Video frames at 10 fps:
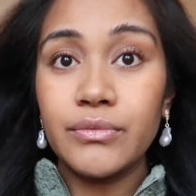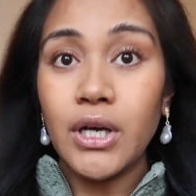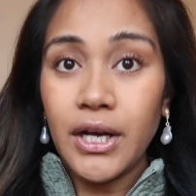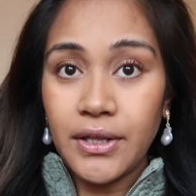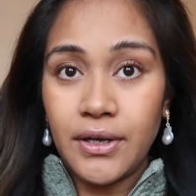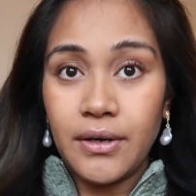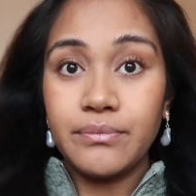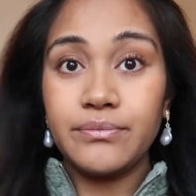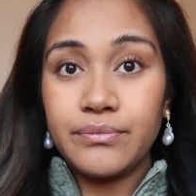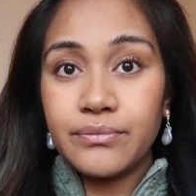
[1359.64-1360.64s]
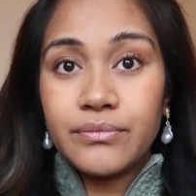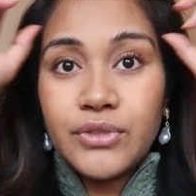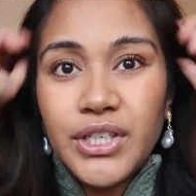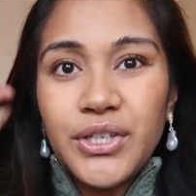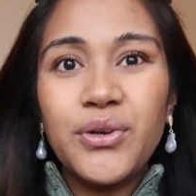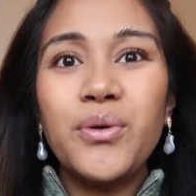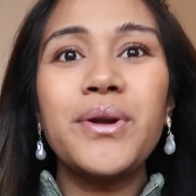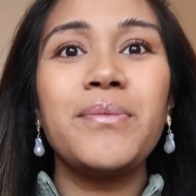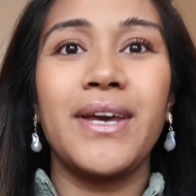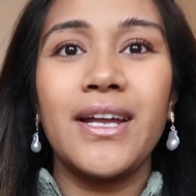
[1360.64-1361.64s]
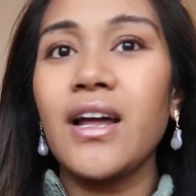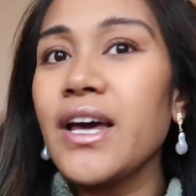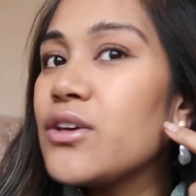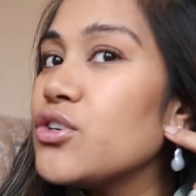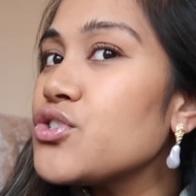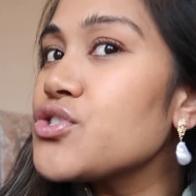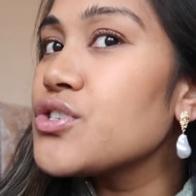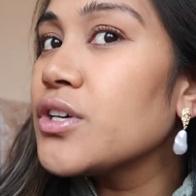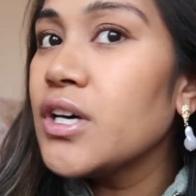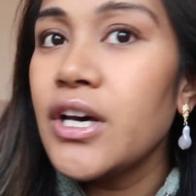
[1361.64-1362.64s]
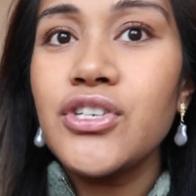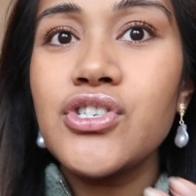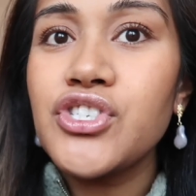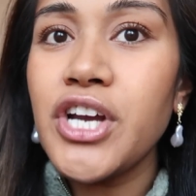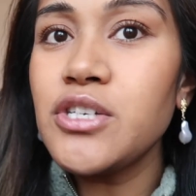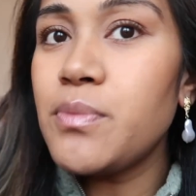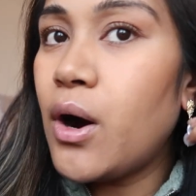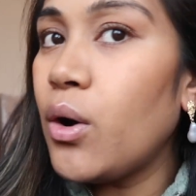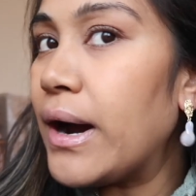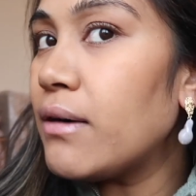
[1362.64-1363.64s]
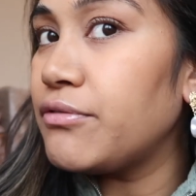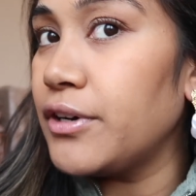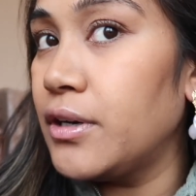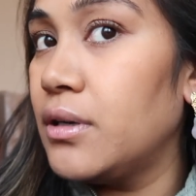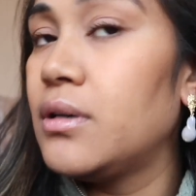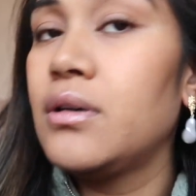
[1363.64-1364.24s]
I like that. See, do you know what I mean? Like, it just changed my whole outfit.